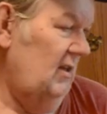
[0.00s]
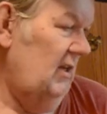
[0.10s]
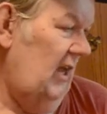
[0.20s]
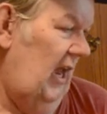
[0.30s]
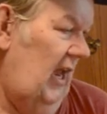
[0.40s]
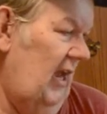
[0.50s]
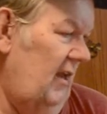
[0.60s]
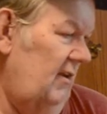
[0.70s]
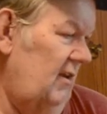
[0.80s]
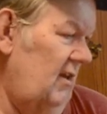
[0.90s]

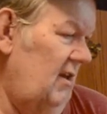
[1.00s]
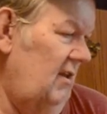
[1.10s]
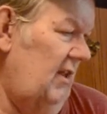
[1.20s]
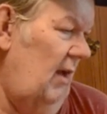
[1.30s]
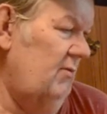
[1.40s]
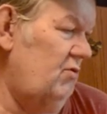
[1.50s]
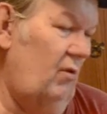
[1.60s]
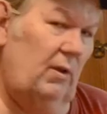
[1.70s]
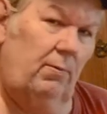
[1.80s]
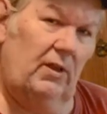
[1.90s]
and that I was
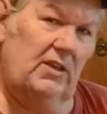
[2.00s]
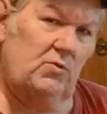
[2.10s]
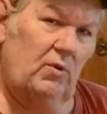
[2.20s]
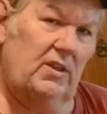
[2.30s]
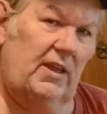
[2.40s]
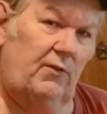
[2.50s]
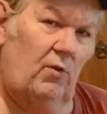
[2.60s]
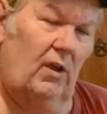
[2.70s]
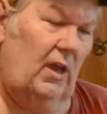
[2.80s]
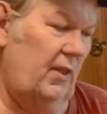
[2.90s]
really pleased with
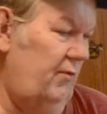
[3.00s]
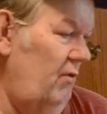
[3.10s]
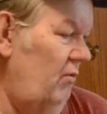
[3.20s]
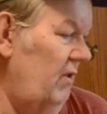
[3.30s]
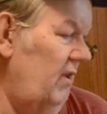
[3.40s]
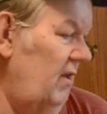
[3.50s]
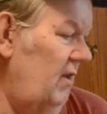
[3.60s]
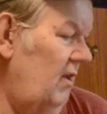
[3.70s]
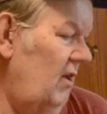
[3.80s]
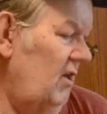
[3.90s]
after I got through with it.
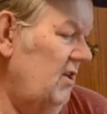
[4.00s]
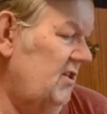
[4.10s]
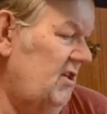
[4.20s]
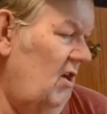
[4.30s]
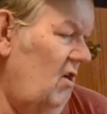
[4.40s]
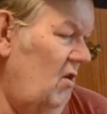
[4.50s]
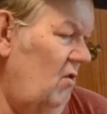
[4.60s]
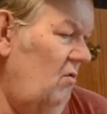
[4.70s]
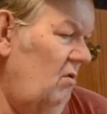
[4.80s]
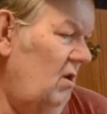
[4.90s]

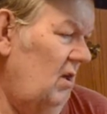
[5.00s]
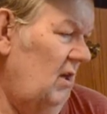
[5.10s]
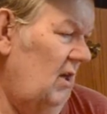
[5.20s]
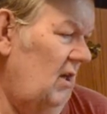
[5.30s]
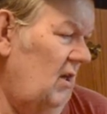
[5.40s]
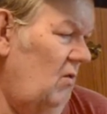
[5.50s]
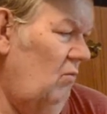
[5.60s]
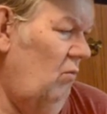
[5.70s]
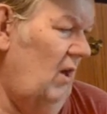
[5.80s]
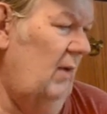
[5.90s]
So
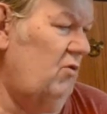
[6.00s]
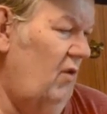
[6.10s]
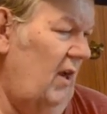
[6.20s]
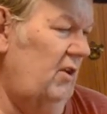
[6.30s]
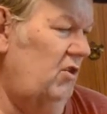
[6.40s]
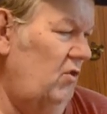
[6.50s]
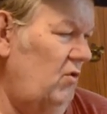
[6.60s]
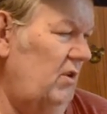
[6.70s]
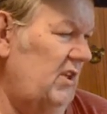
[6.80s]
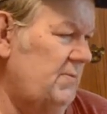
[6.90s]
what I'm trying to
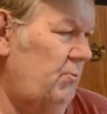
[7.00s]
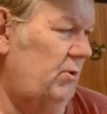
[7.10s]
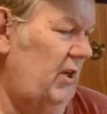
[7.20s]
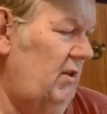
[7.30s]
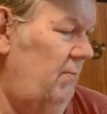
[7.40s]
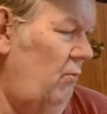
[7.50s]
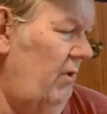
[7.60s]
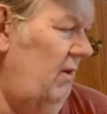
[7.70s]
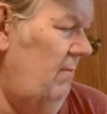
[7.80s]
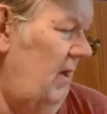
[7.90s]
do at this particular
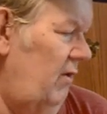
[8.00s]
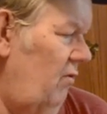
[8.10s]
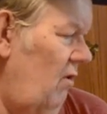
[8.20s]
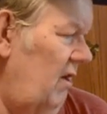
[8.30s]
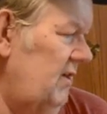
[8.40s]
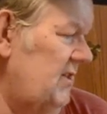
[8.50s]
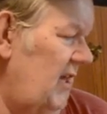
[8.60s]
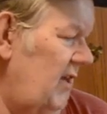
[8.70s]
point in my art design